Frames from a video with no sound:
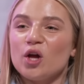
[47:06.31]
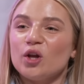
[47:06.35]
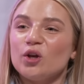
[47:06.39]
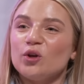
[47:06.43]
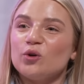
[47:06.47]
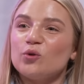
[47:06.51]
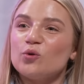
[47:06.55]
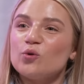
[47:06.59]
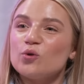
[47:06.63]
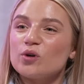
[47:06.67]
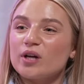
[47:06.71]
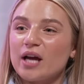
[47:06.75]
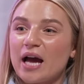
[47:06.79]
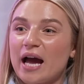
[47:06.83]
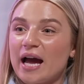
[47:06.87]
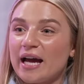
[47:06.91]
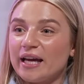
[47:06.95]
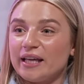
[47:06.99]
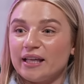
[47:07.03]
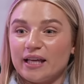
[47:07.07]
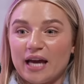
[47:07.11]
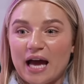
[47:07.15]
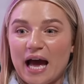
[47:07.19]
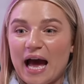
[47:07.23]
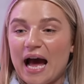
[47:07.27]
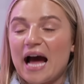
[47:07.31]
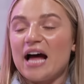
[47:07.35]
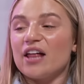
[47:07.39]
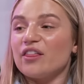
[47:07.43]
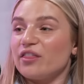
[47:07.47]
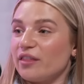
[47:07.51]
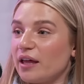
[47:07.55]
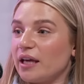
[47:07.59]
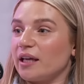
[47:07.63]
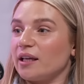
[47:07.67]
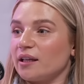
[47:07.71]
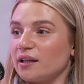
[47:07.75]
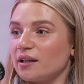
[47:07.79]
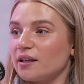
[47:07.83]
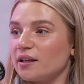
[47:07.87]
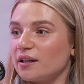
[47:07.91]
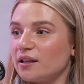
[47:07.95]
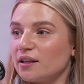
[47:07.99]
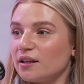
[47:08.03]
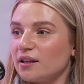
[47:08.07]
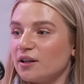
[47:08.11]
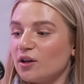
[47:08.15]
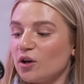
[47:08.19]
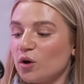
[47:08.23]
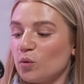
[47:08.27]
No guy, I
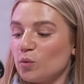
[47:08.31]
think,